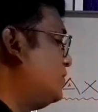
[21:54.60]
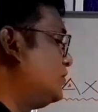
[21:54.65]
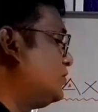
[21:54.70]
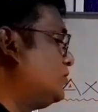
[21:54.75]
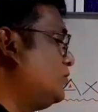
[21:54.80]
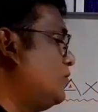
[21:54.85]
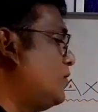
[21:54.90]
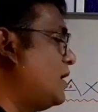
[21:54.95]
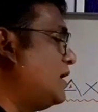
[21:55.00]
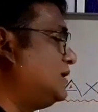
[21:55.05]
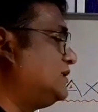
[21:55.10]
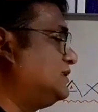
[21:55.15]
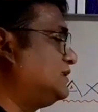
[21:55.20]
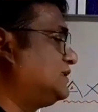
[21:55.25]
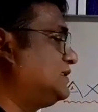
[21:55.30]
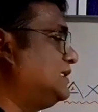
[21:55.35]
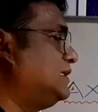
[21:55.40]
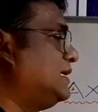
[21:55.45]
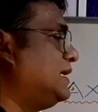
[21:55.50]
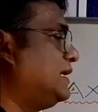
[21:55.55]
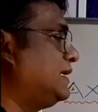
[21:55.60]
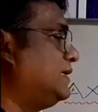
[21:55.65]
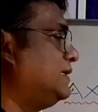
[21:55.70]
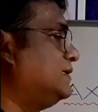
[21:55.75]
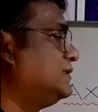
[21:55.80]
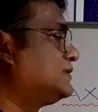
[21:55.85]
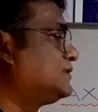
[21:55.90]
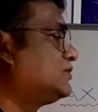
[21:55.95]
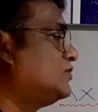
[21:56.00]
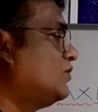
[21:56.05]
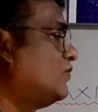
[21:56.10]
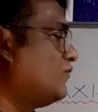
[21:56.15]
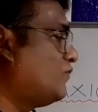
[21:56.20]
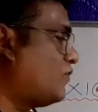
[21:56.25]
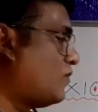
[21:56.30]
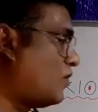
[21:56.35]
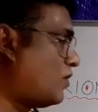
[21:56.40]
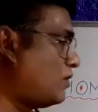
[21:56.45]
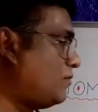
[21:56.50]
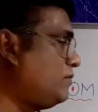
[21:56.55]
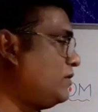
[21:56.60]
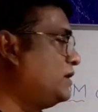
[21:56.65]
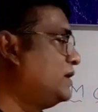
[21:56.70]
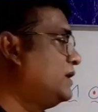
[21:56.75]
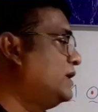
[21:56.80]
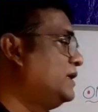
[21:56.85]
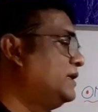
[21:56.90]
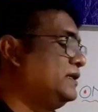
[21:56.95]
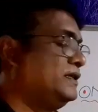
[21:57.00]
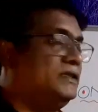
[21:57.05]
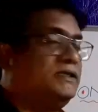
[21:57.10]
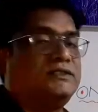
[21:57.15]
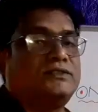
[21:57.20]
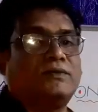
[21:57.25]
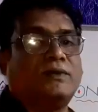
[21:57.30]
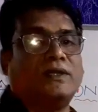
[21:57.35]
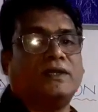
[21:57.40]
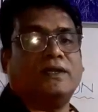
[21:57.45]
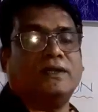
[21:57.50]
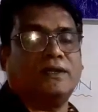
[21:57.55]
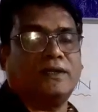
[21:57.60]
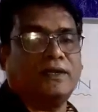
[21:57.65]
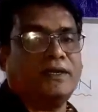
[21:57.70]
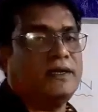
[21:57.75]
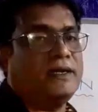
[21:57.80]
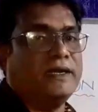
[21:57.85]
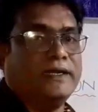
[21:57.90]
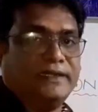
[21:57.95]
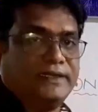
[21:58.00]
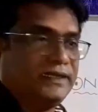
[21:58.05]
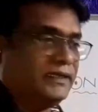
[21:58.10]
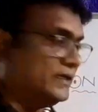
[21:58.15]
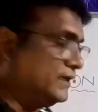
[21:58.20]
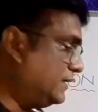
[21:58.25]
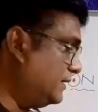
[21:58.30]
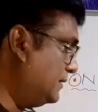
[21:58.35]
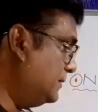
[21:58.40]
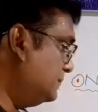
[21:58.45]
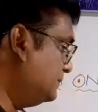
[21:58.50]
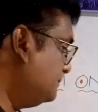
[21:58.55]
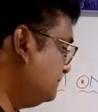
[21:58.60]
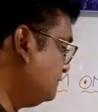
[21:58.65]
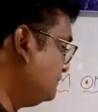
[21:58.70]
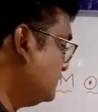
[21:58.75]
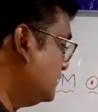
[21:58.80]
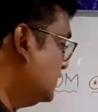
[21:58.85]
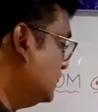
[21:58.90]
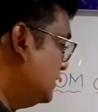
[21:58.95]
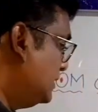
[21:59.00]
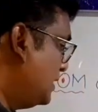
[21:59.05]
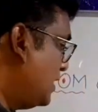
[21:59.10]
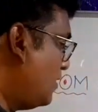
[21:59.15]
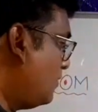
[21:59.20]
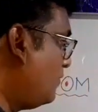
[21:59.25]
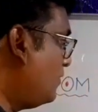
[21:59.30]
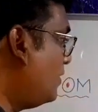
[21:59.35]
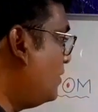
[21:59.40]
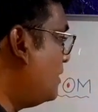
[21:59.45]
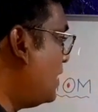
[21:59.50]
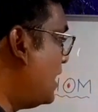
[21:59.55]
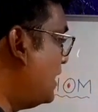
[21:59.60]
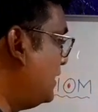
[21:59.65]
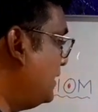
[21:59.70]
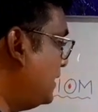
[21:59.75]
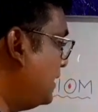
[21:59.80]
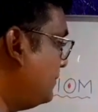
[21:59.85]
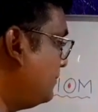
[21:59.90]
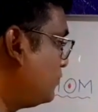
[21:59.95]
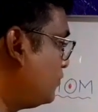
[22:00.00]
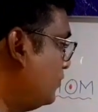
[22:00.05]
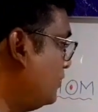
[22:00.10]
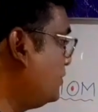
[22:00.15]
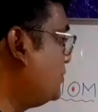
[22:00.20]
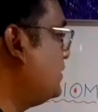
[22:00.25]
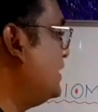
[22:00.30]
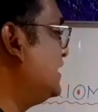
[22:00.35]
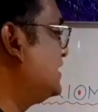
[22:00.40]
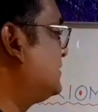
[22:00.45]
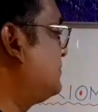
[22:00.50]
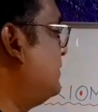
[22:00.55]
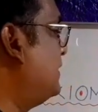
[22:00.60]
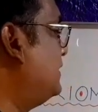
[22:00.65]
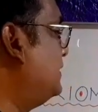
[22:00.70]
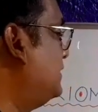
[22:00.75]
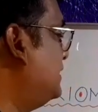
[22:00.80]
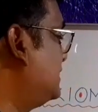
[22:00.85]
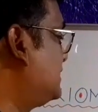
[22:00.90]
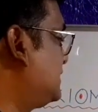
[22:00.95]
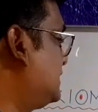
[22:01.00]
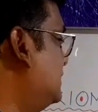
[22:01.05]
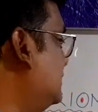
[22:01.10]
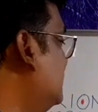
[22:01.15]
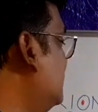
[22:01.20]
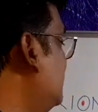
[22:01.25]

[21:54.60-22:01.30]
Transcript: the two adjacent angles so formed is 180 degree. Now I am going to explain this